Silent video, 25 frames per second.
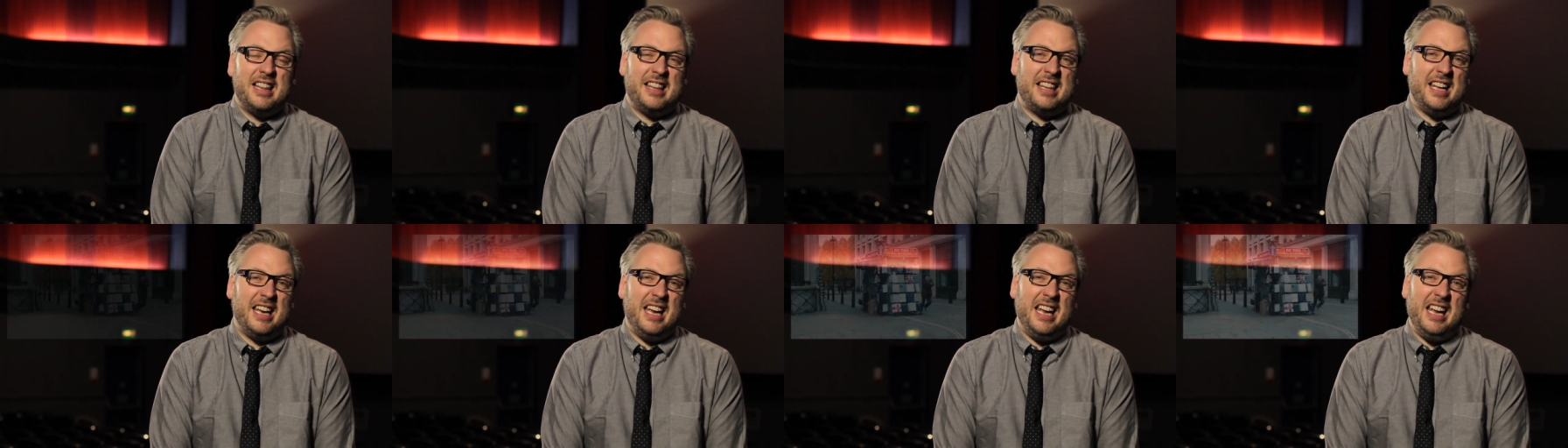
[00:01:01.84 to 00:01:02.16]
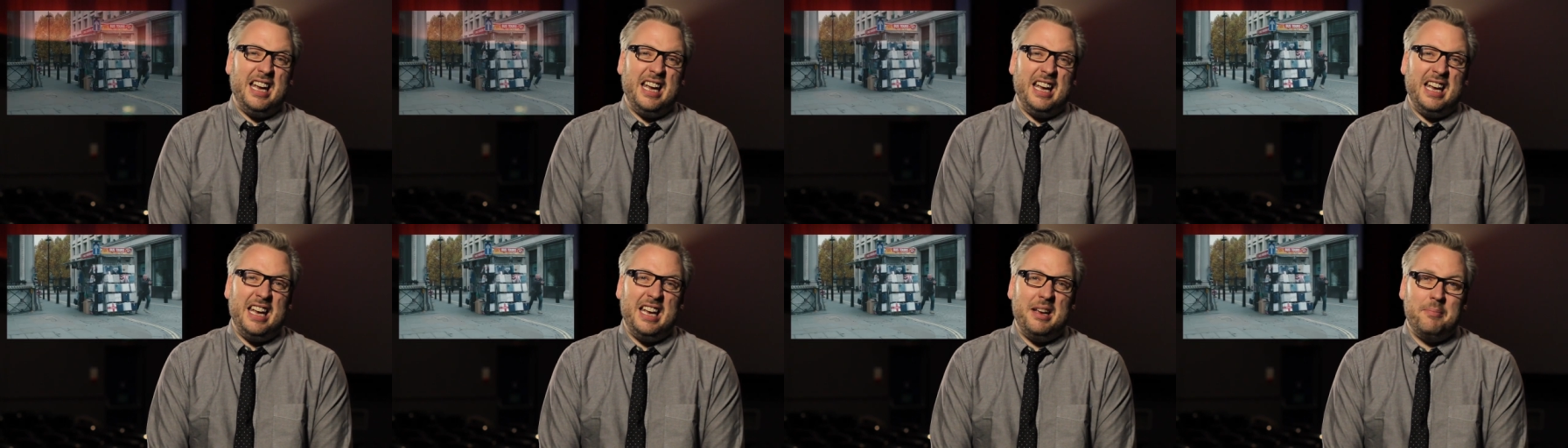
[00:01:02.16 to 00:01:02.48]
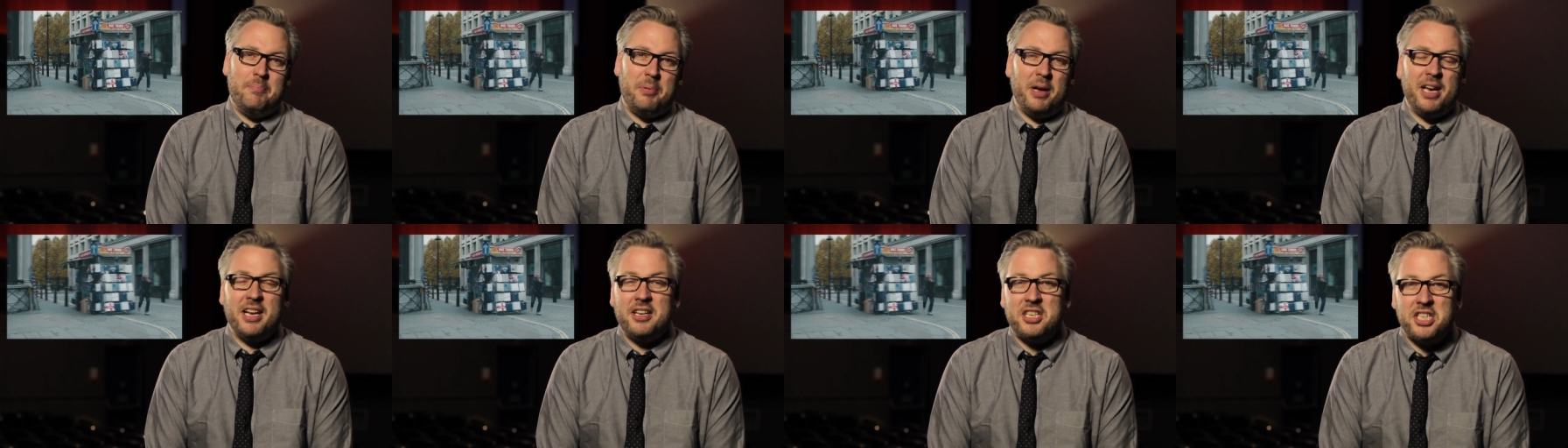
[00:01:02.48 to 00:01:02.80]
The
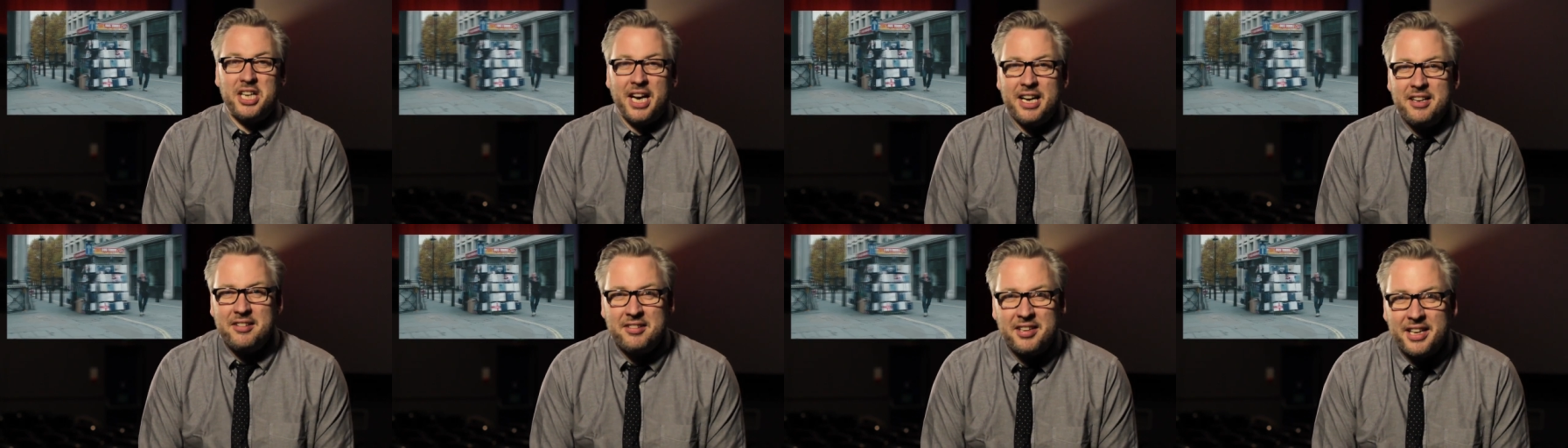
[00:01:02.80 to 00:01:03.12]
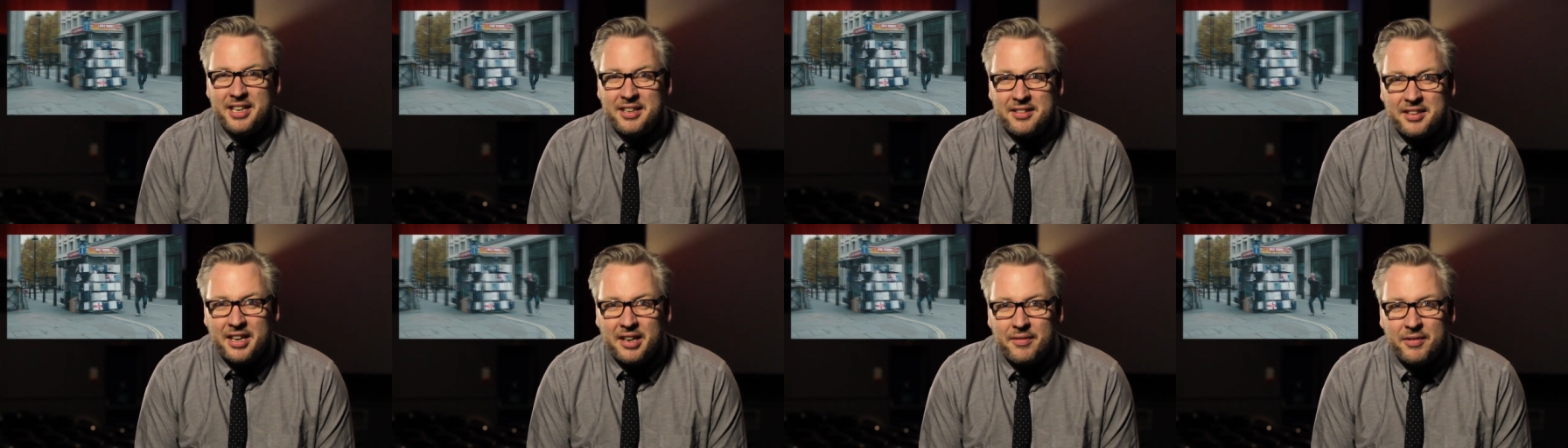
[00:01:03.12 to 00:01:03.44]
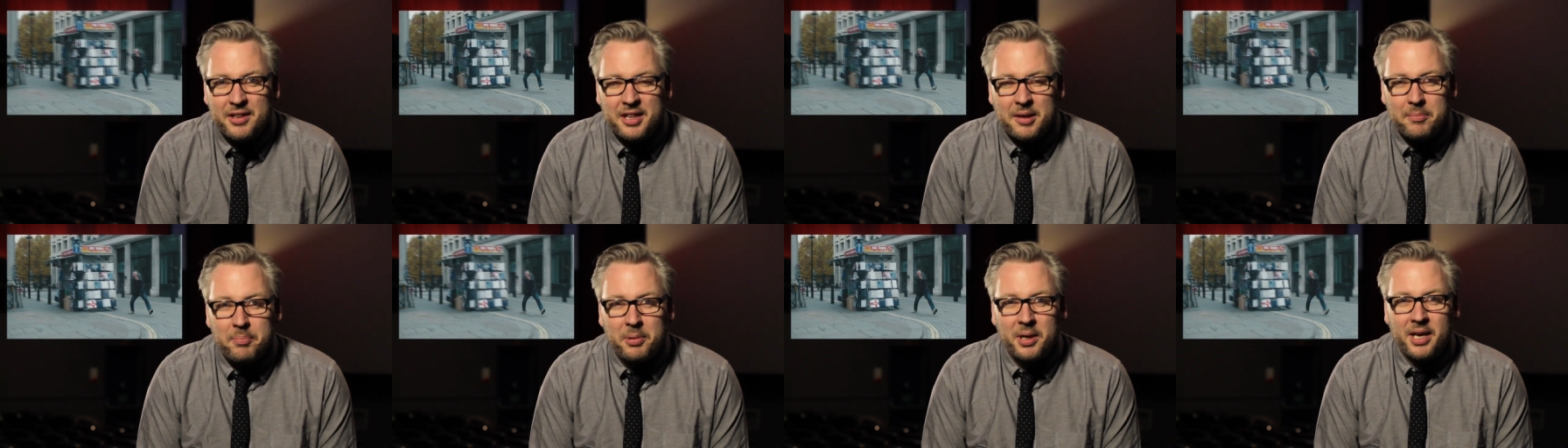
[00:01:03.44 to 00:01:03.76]
big chase scenes,
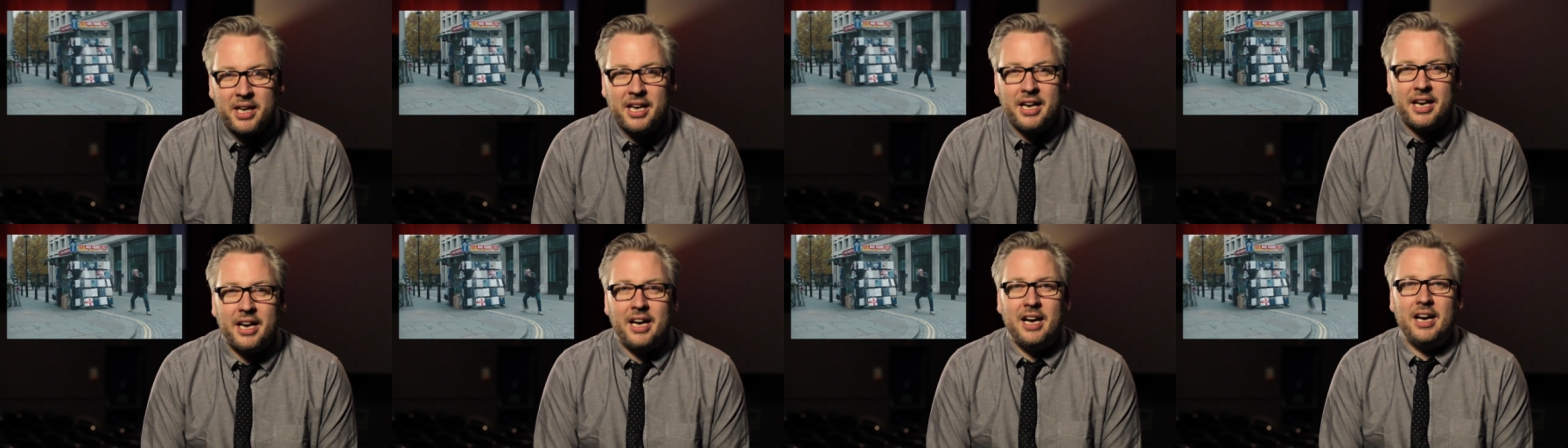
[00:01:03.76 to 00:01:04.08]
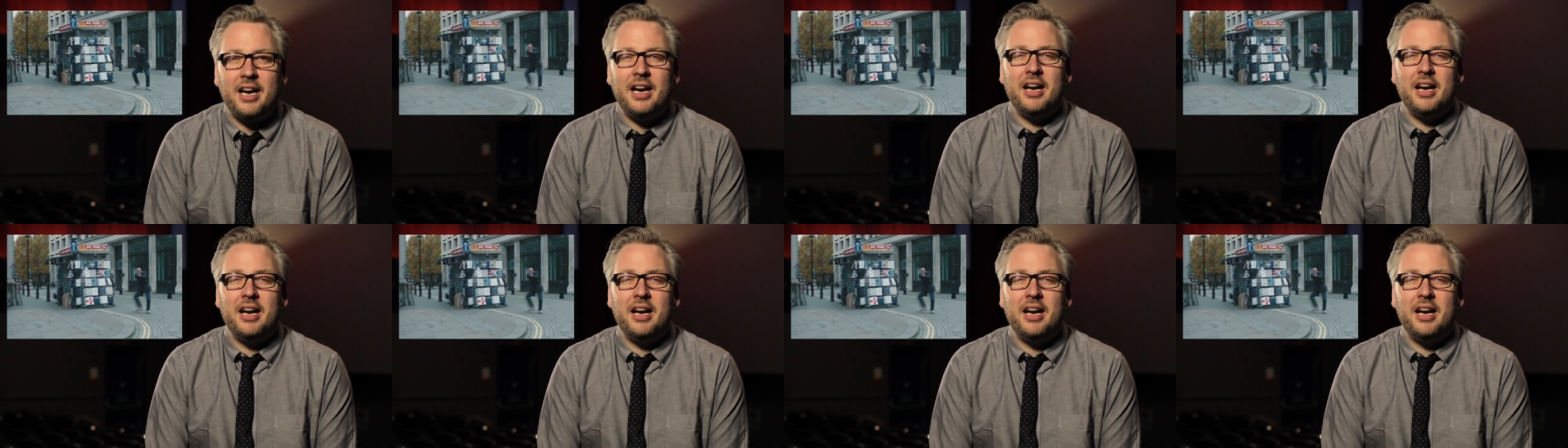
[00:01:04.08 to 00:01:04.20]
even the big